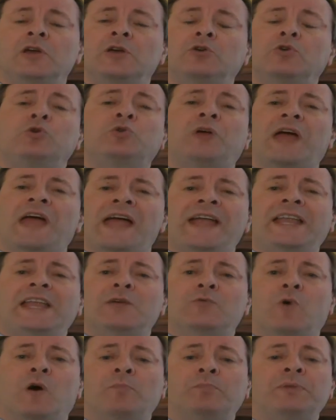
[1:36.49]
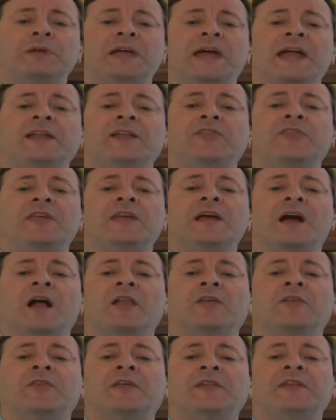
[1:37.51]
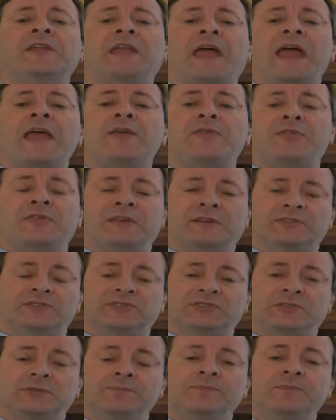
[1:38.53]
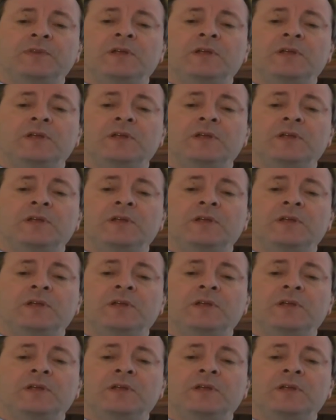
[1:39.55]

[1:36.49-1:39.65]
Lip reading: could anyone be anything other than an atheist.